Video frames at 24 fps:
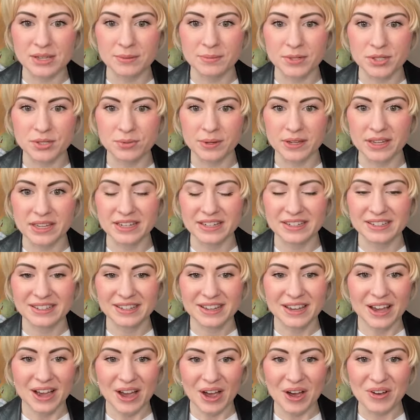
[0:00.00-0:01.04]
in between.
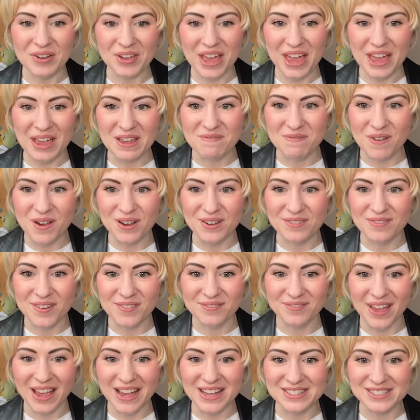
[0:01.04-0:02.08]
Okay,
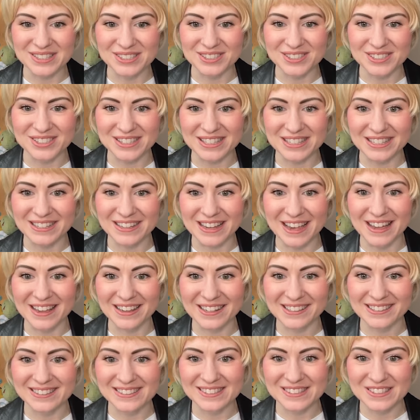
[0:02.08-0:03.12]
Pokemon Masters E
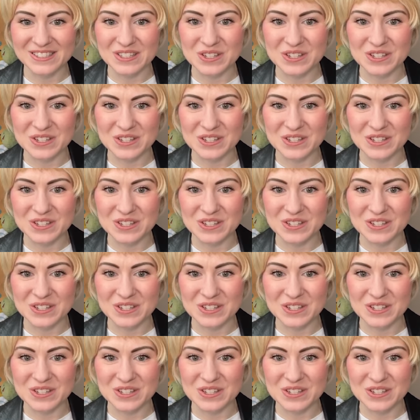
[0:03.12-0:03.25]
X.